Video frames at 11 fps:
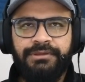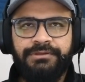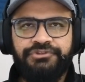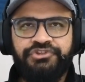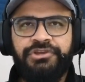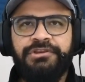
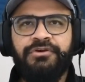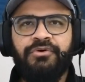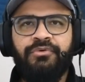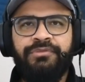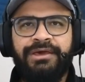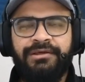cheat
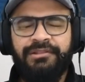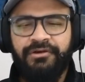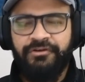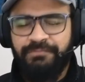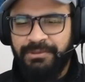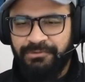code that a lot
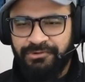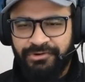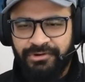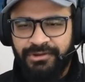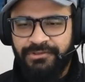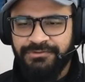of people are
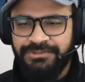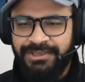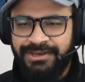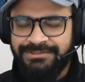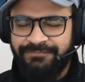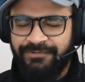not using, and
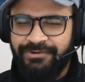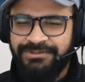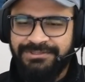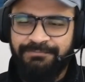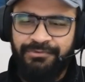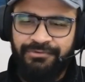it's a very
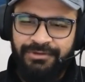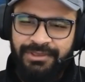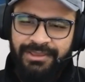simple